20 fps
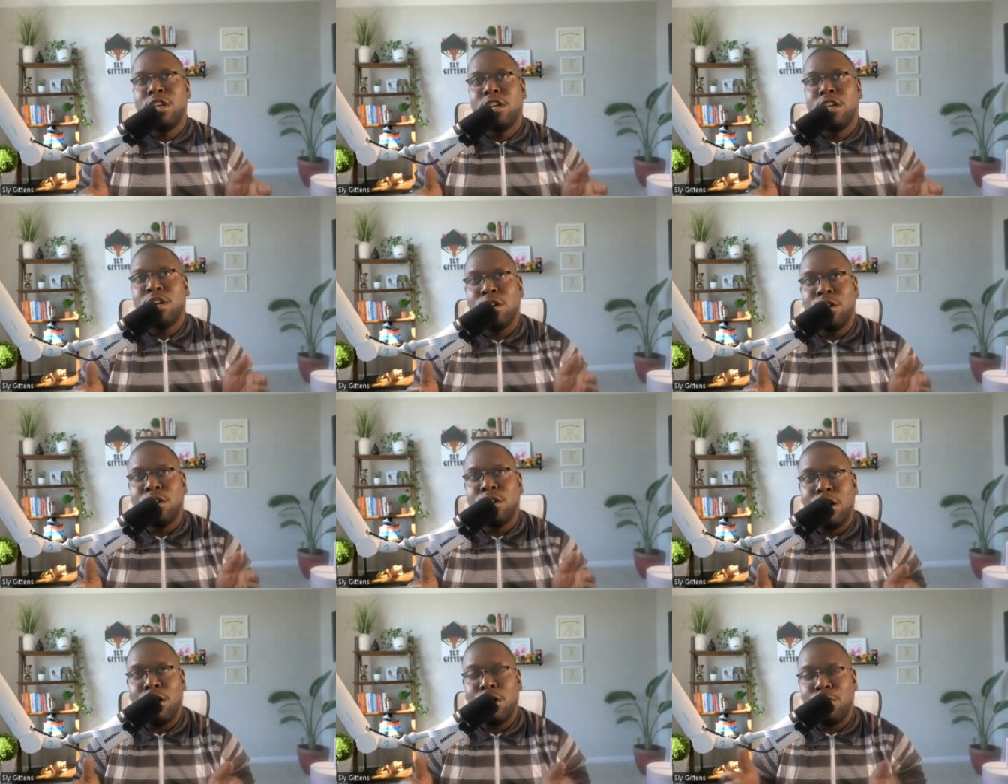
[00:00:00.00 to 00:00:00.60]

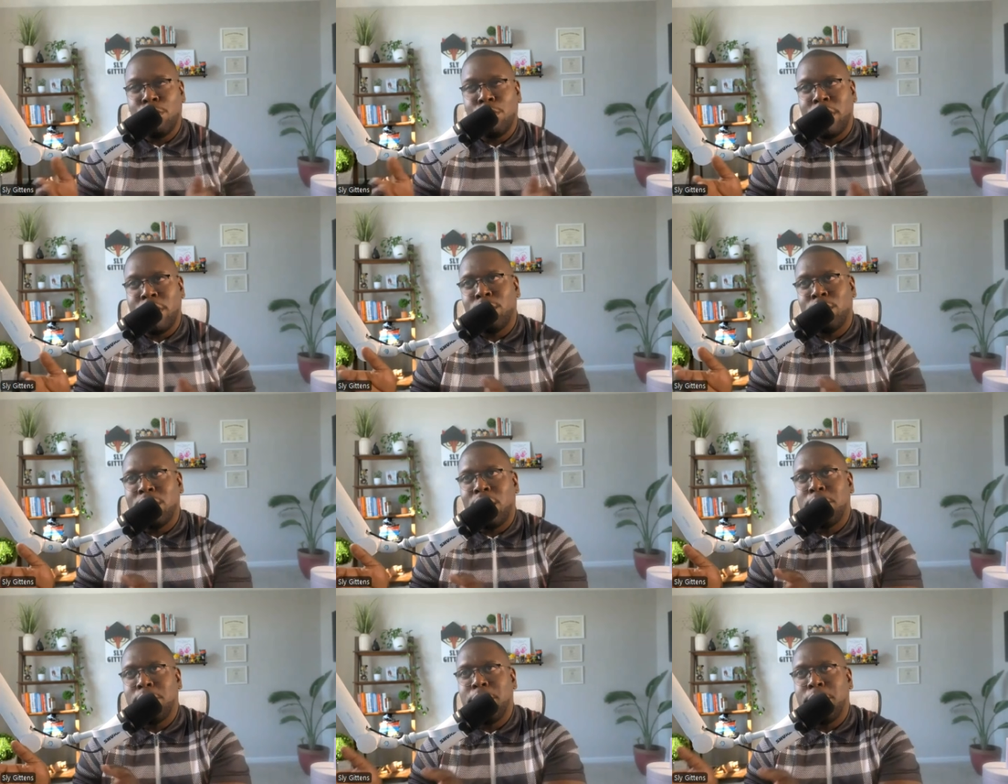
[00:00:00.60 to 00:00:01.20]
or when I was at
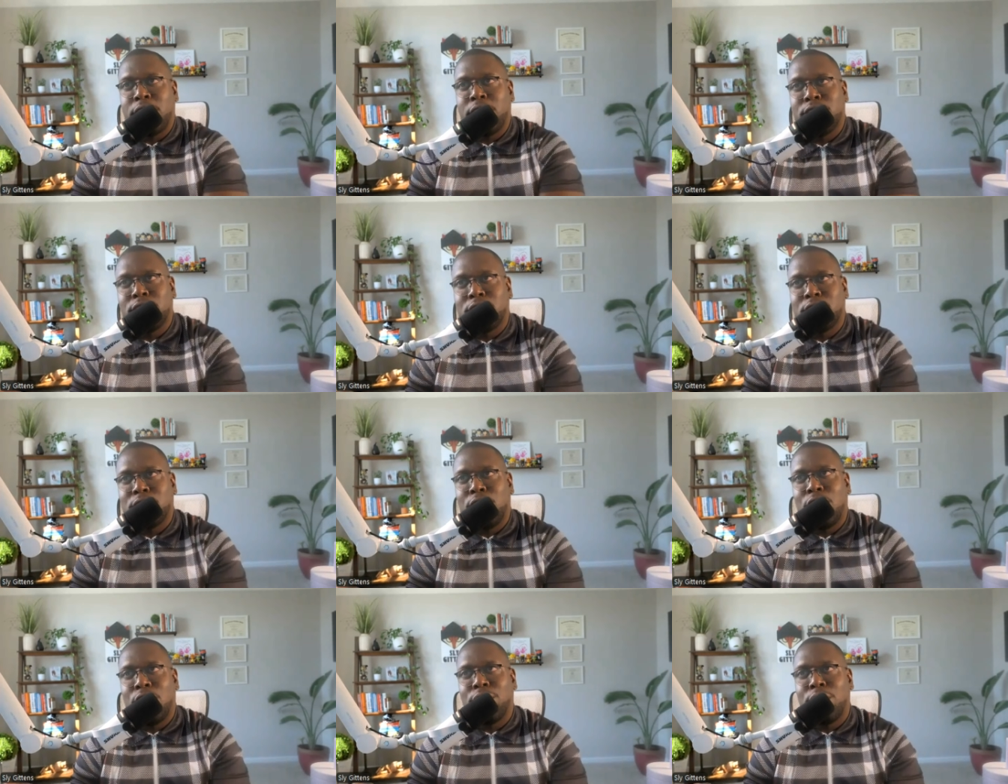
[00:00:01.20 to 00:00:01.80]
Microsoft.
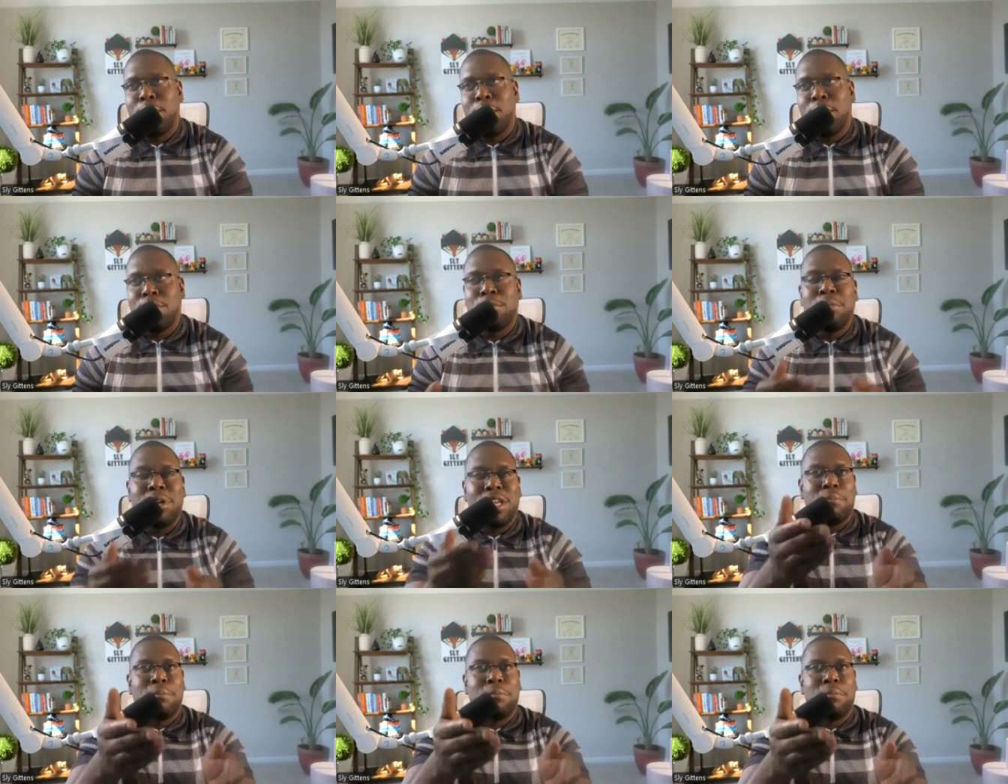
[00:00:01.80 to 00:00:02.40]
I remember meeting
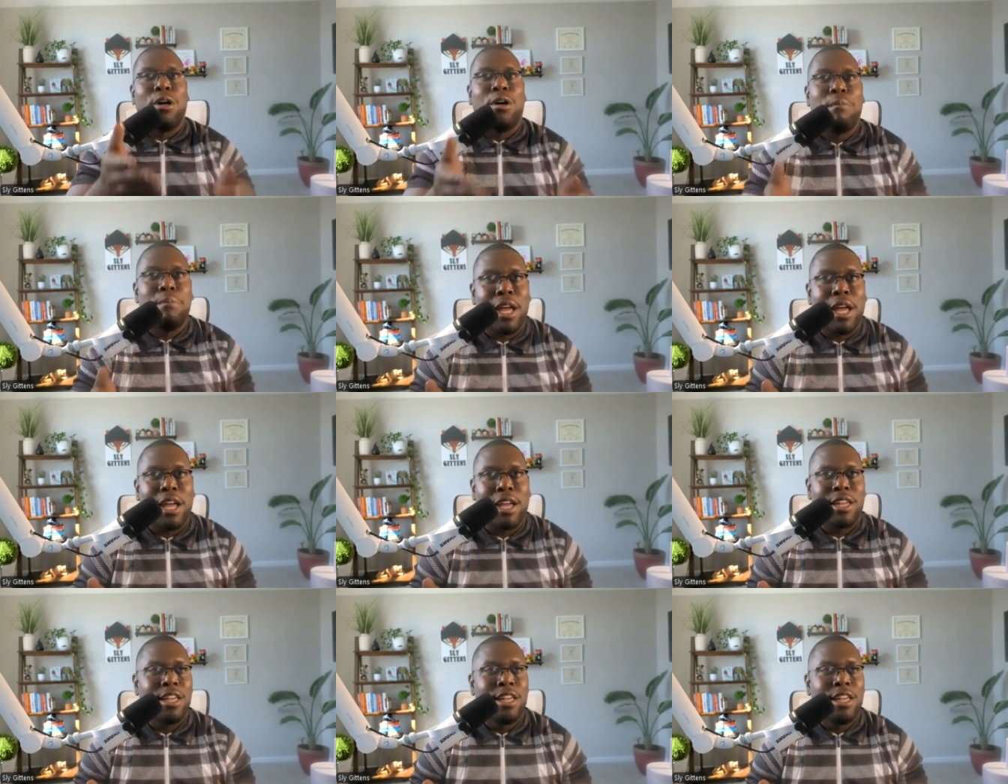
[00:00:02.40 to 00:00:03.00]
Paul Bay
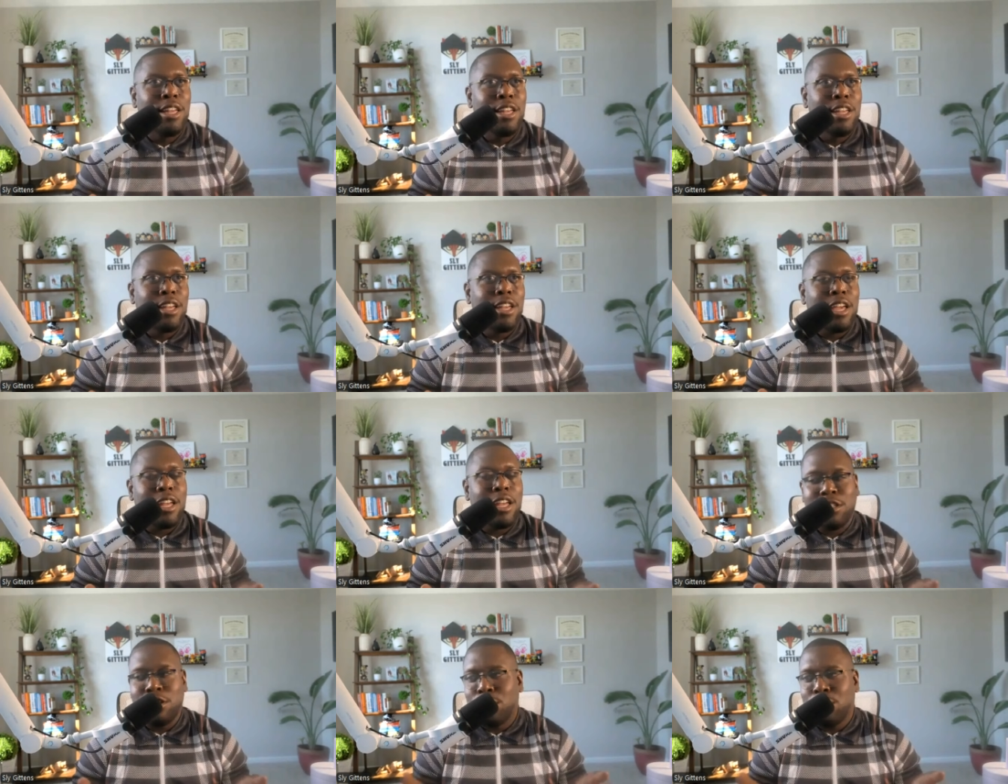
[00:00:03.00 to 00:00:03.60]
and this
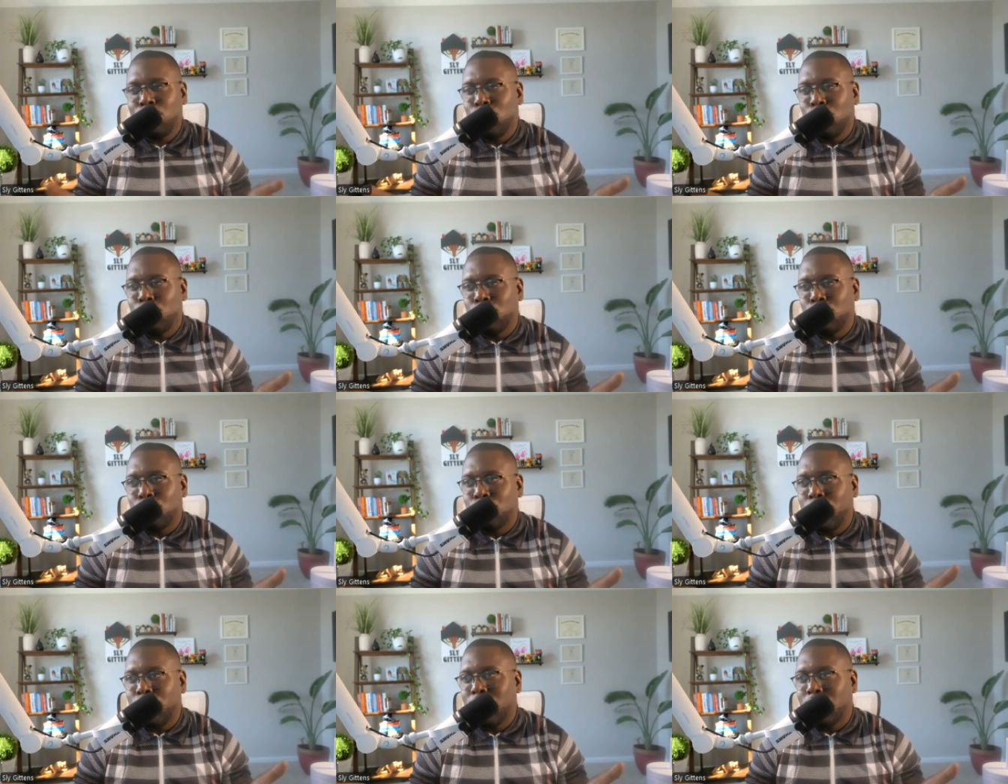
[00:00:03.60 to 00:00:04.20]
dude was
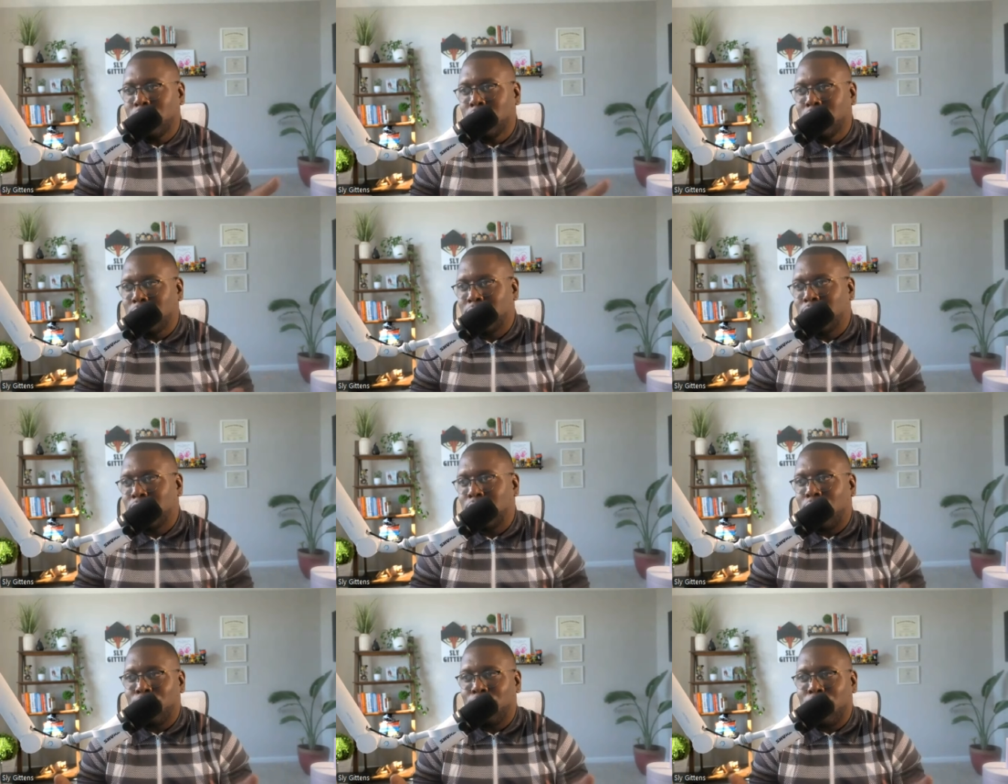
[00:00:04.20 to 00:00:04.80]
reading stuff
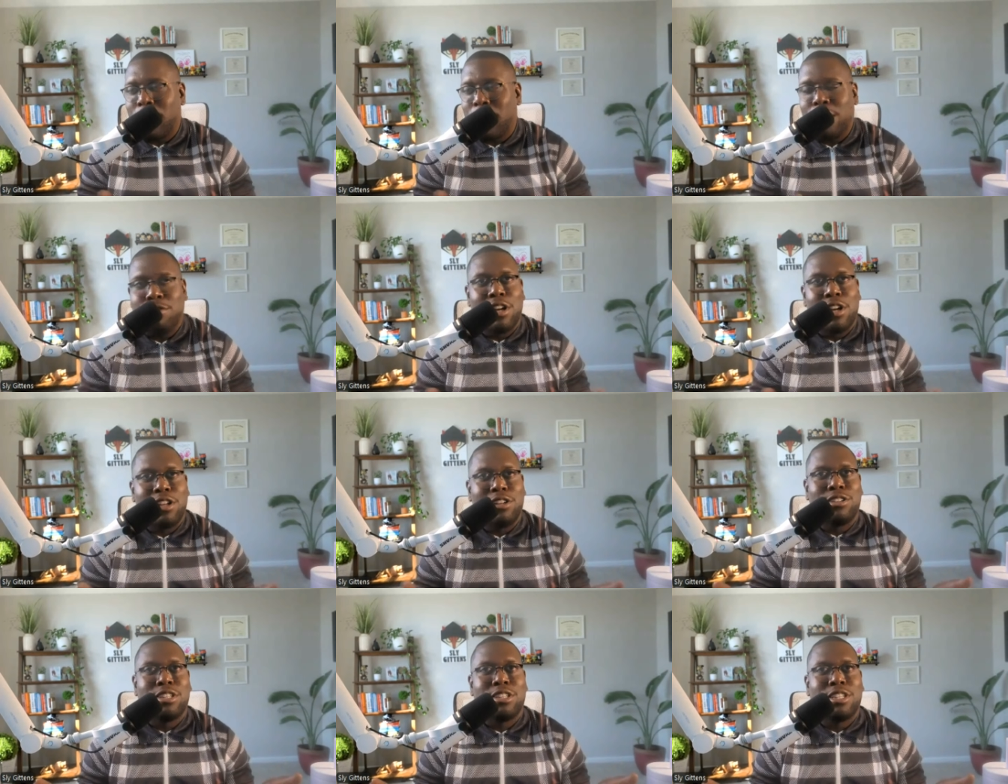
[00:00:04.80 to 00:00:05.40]
that I didn't even
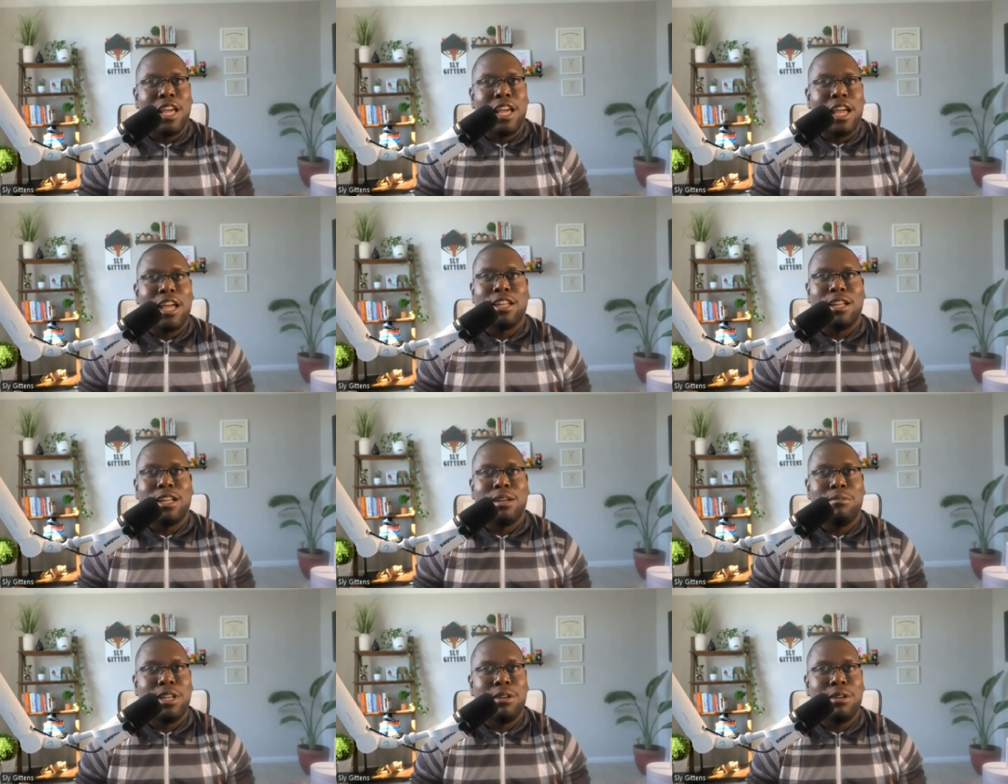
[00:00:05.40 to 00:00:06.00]
understand. I'm
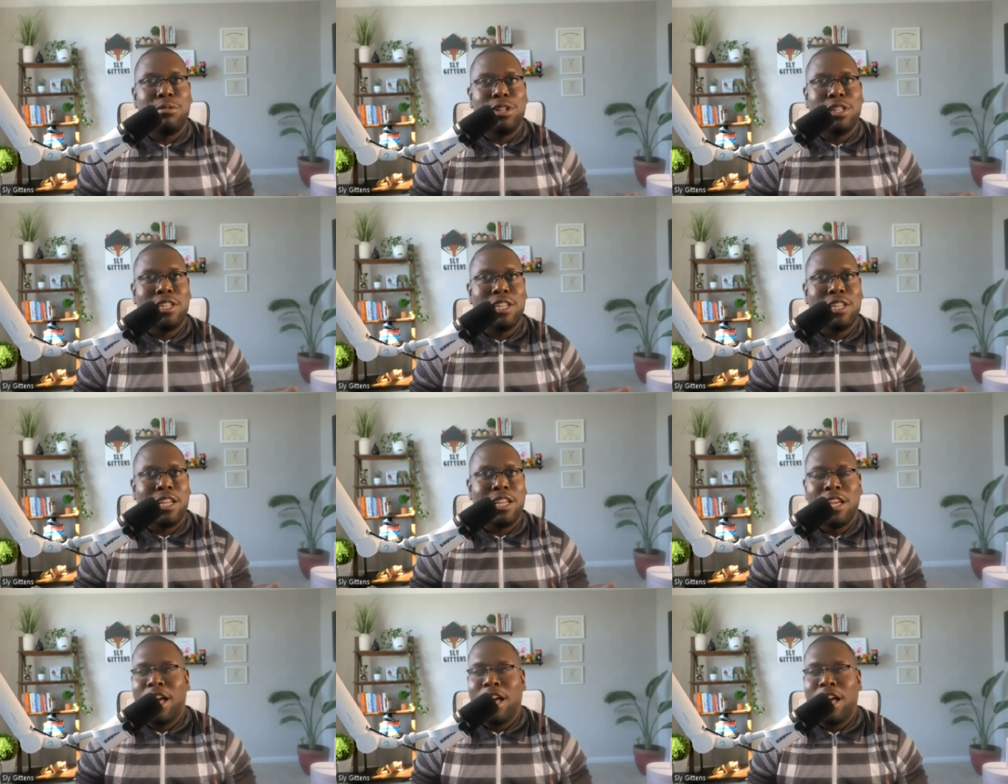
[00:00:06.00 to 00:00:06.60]
like, what? The,
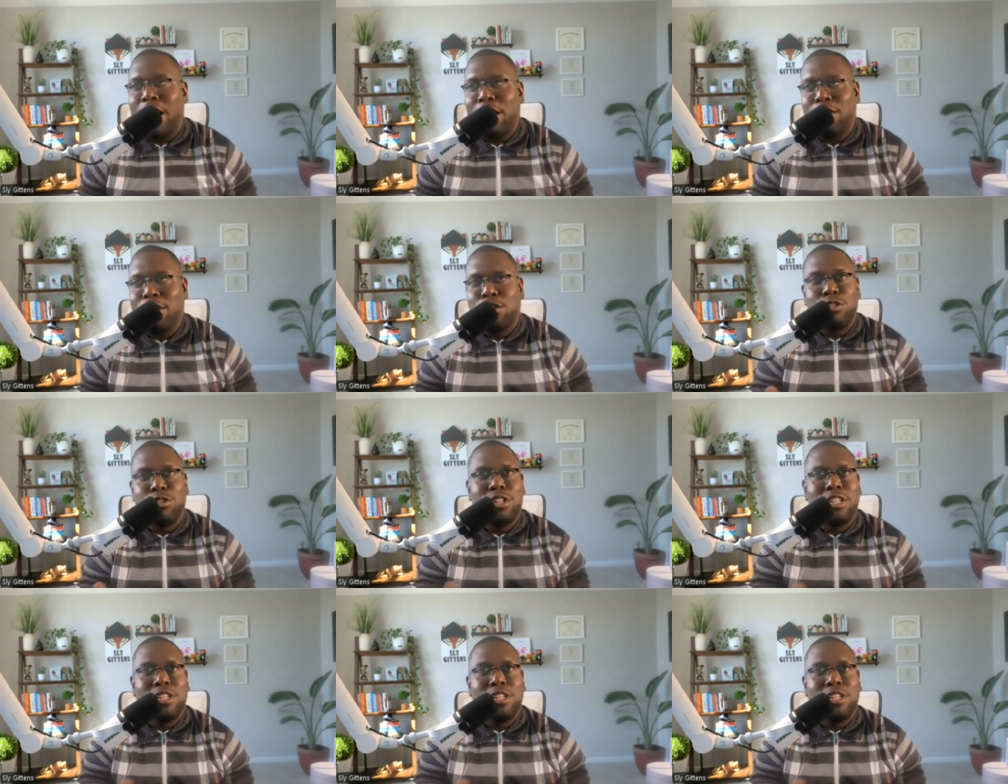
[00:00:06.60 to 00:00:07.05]
I didn't know you need to